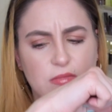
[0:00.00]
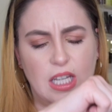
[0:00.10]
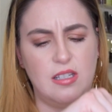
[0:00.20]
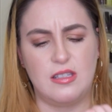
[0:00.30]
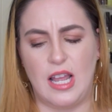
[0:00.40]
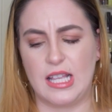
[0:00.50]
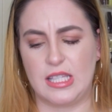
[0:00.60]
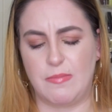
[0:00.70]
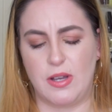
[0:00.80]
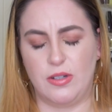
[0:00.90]
it does not
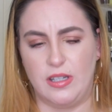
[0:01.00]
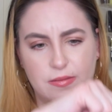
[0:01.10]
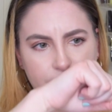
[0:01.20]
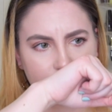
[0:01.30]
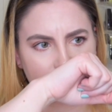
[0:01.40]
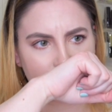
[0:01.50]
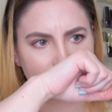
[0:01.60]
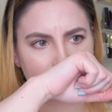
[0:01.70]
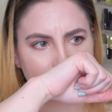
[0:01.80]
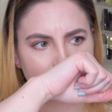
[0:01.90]
smell good.
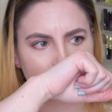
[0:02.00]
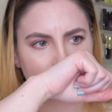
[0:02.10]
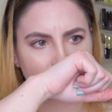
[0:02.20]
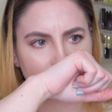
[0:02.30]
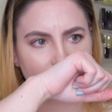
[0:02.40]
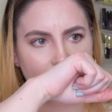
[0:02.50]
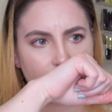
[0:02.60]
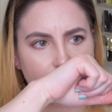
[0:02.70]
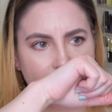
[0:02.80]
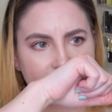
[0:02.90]
It
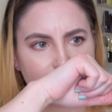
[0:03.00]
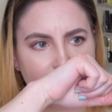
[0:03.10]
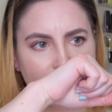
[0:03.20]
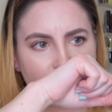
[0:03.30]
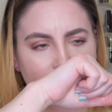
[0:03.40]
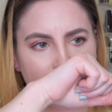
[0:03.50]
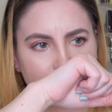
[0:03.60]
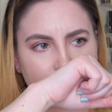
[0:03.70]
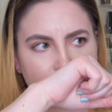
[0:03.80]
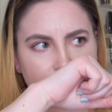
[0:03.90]
reminds me of like
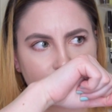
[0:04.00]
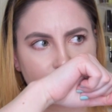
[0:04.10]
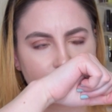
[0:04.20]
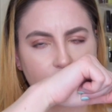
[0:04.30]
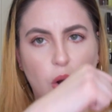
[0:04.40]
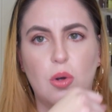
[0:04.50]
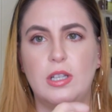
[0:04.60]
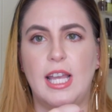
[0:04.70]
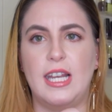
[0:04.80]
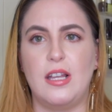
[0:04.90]

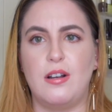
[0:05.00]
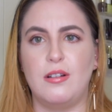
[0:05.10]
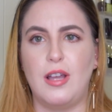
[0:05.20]
old lady